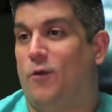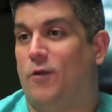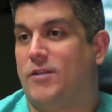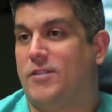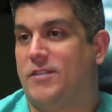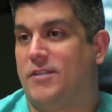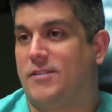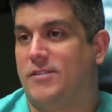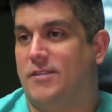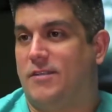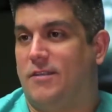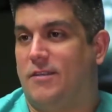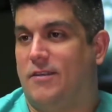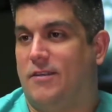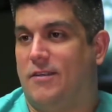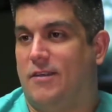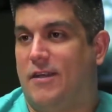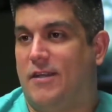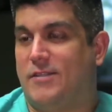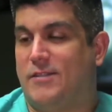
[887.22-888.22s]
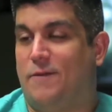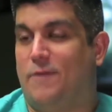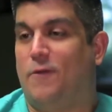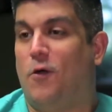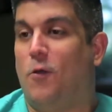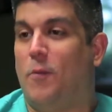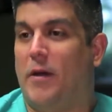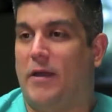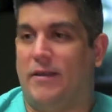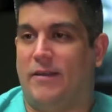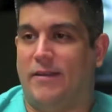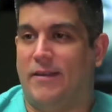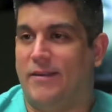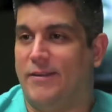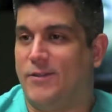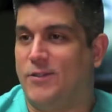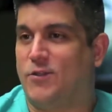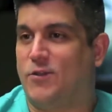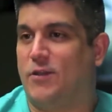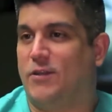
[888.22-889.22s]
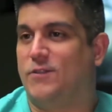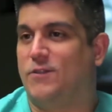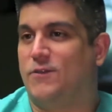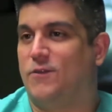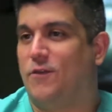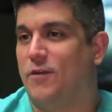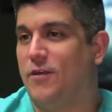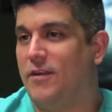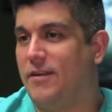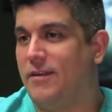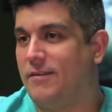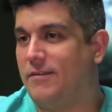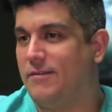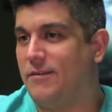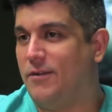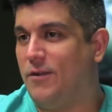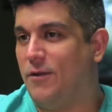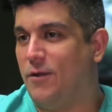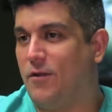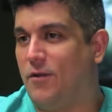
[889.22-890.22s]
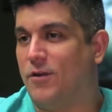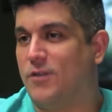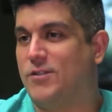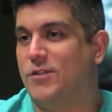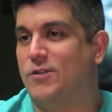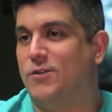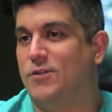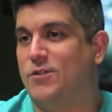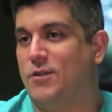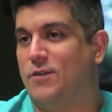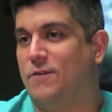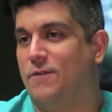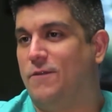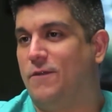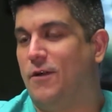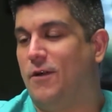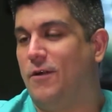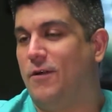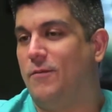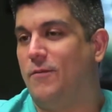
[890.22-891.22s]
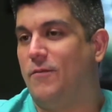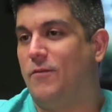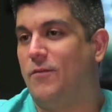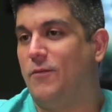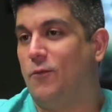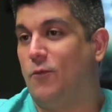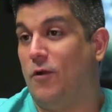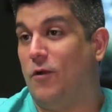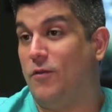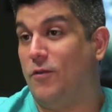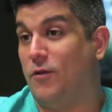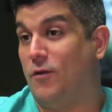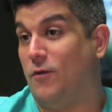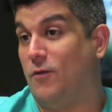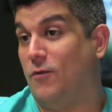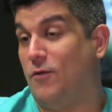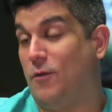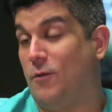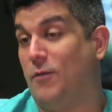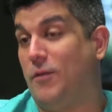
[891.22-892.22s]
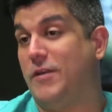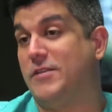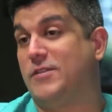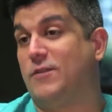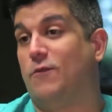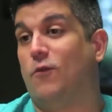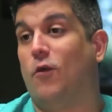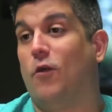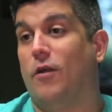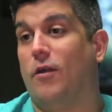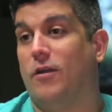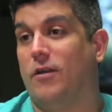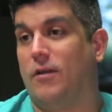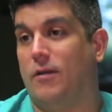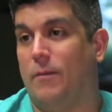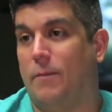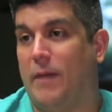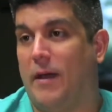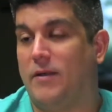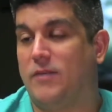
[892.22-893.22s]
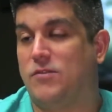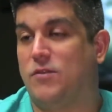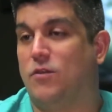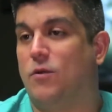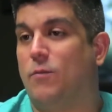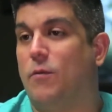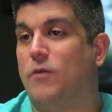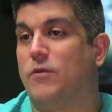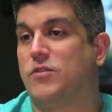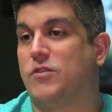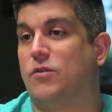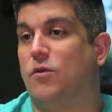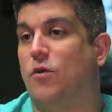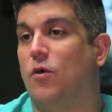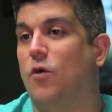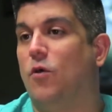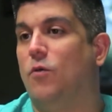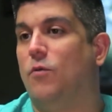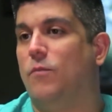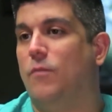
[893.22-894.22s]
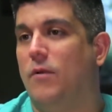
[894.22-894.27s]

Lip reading: works as a fomite and is transferring, carcinogen from where their place of work back to their personal home.